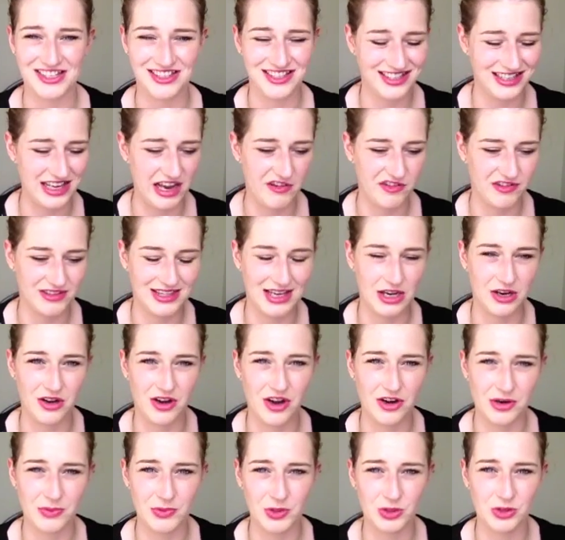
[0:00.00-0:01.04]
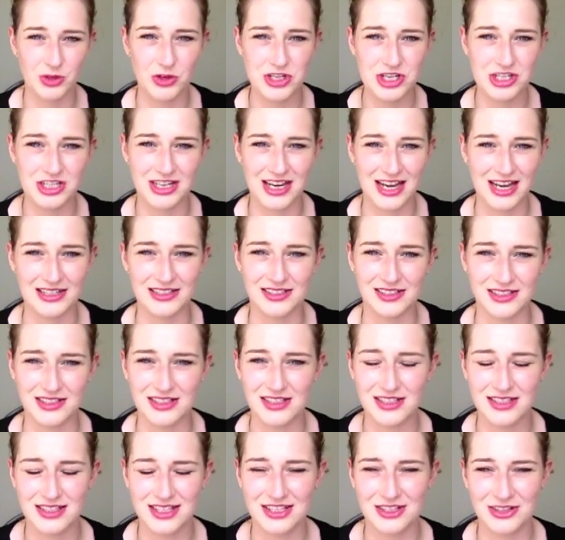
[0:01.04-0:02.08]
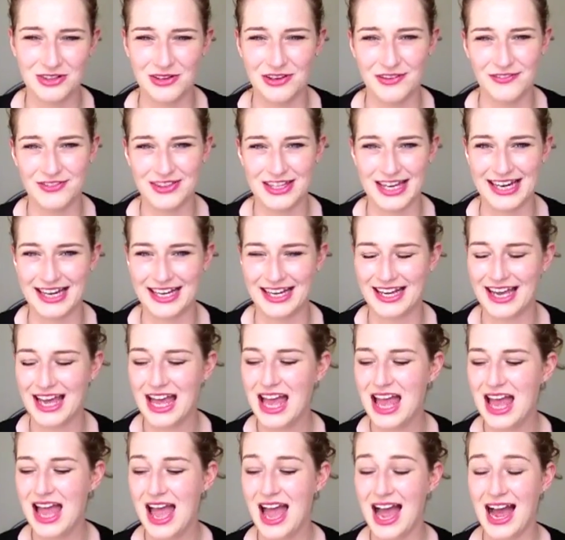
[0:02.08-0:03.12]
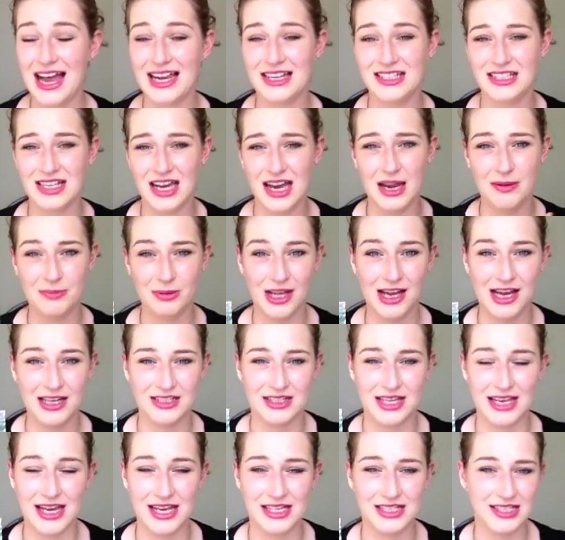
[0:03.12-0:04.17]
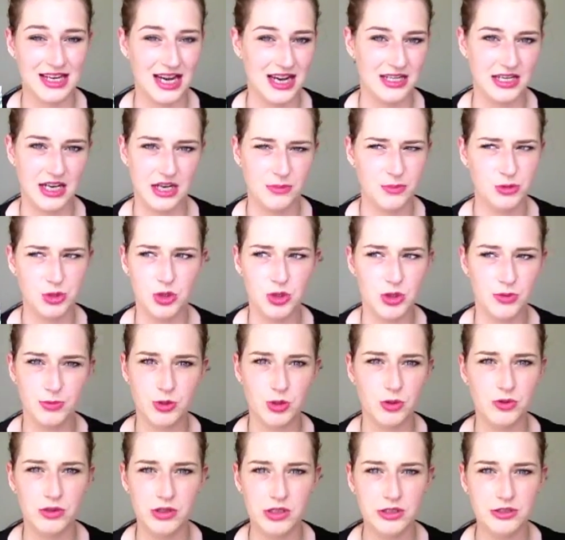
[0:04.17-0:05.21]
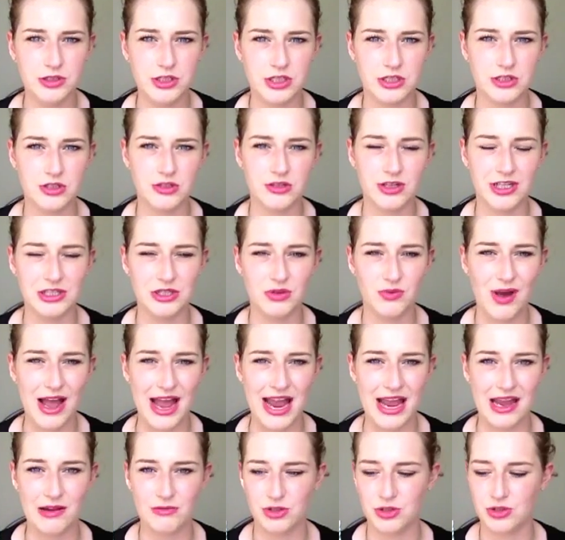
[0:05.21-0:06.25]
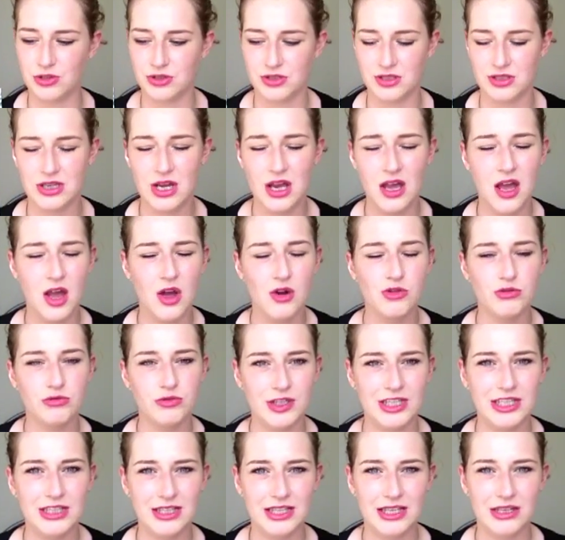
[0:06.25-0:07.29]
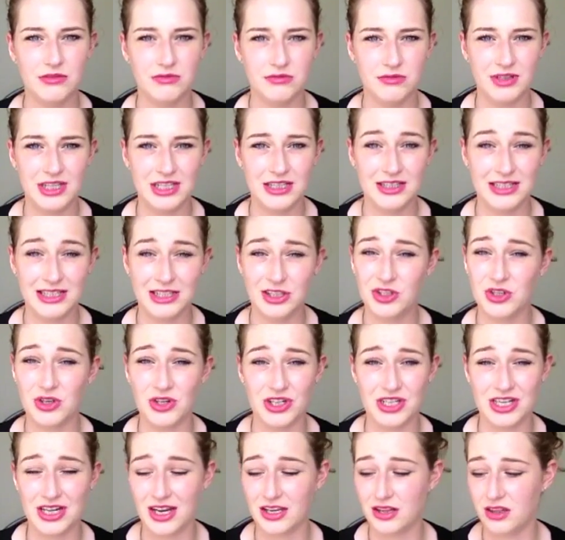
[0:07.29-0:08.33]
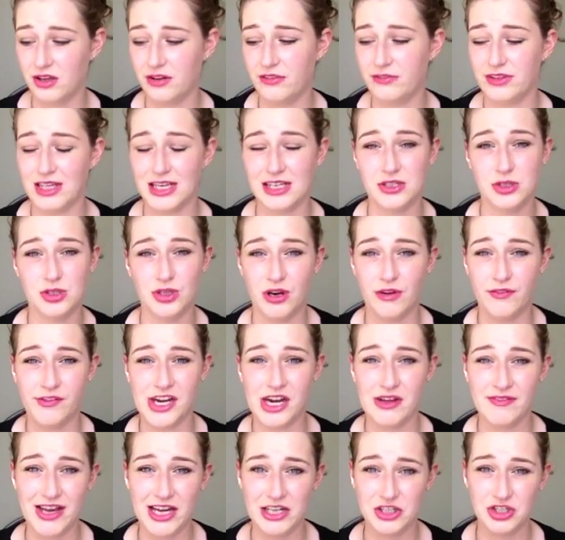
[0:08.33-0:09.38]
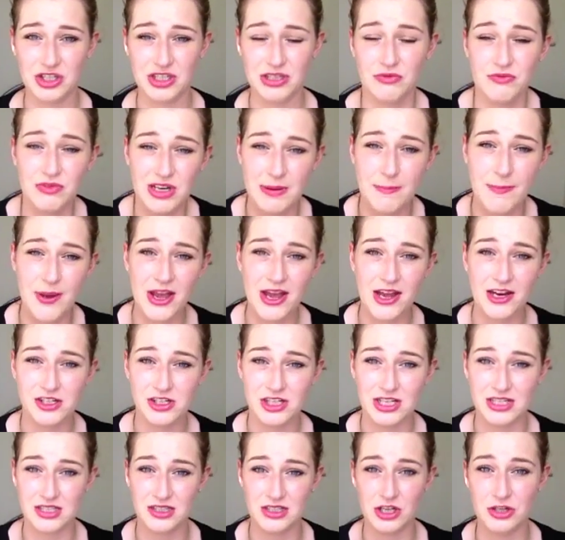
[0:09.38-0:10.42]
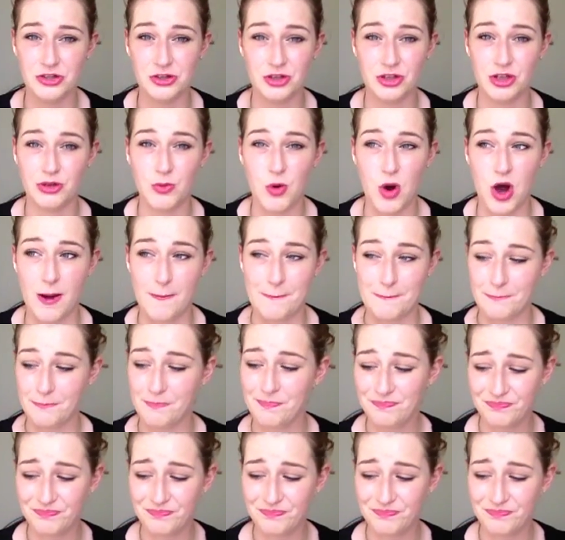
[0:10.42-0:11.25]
so you're left with that horrible onion hand sort of thing. And I applied this and it absorbed all the onions straight away. It was just really, really good. I love this stuff, and I've actually repurchased another one